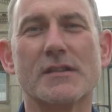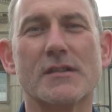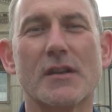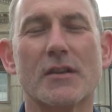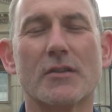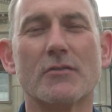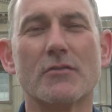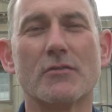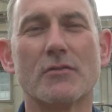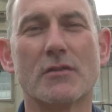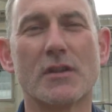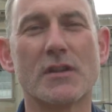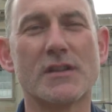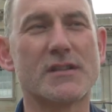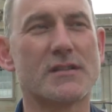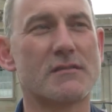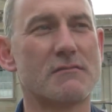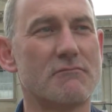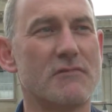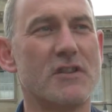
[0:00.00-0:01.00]
So I don't know
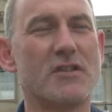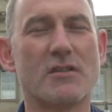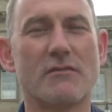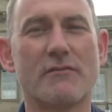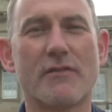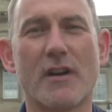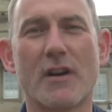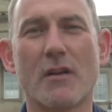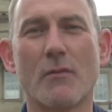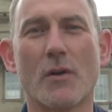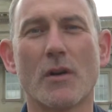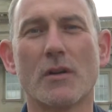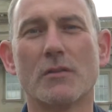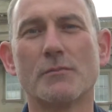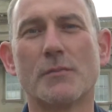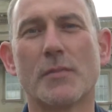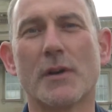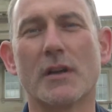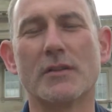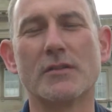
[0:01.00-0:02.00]
this region very well,
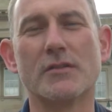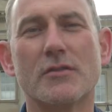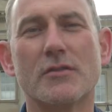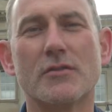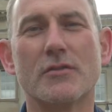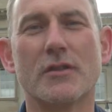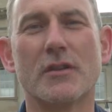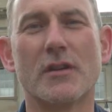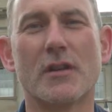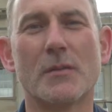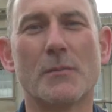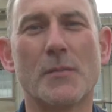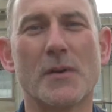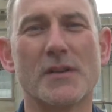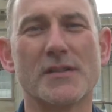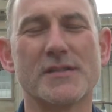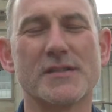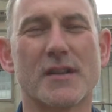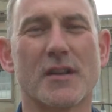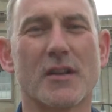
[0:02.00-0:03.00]
but I know in other
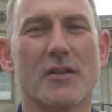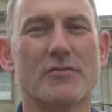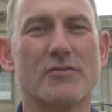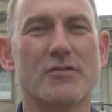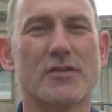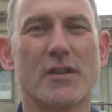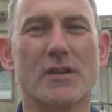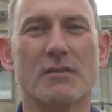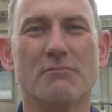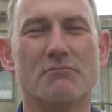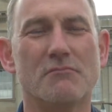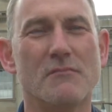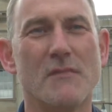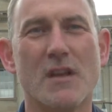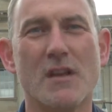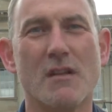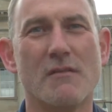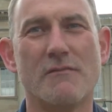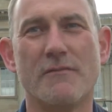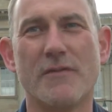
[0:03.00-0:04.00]
parts of the country
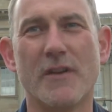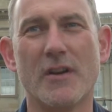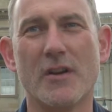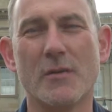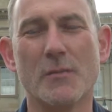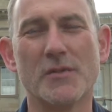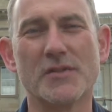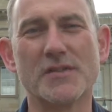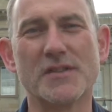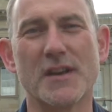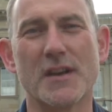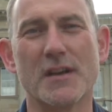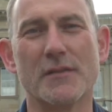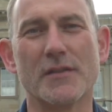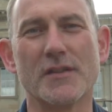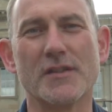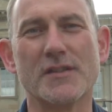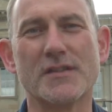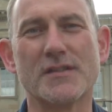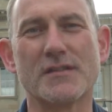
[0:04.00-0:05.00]
variable
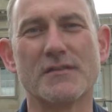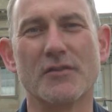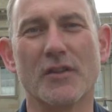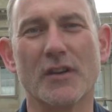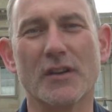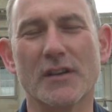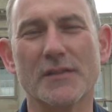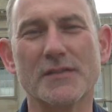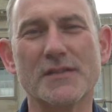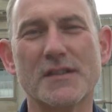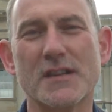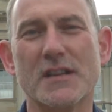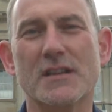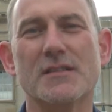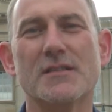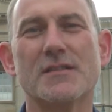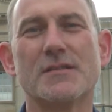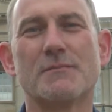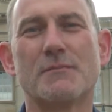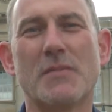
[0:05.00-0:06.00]
service, not enough
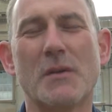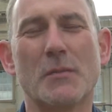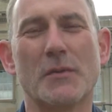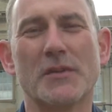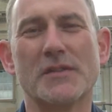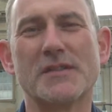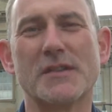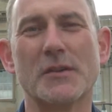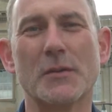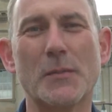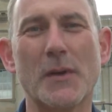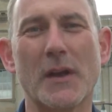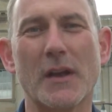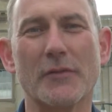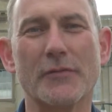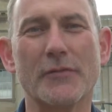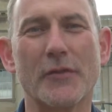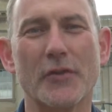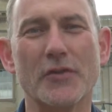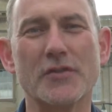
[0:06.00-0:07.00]
seats, people are still paying
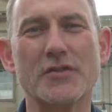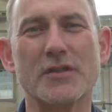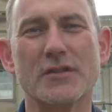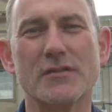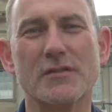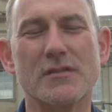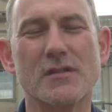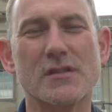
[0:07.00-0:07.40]
a fortune.